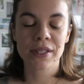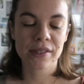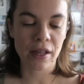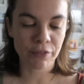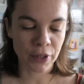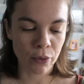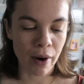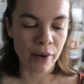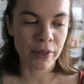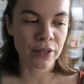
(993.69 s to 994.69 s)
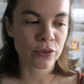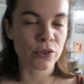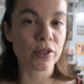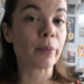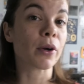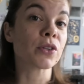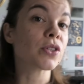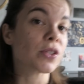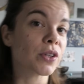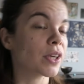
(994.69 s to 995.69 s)
self-inquiry into the
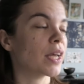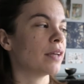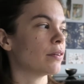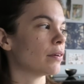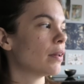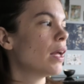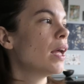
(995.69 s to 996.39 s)
subconscious you can handle,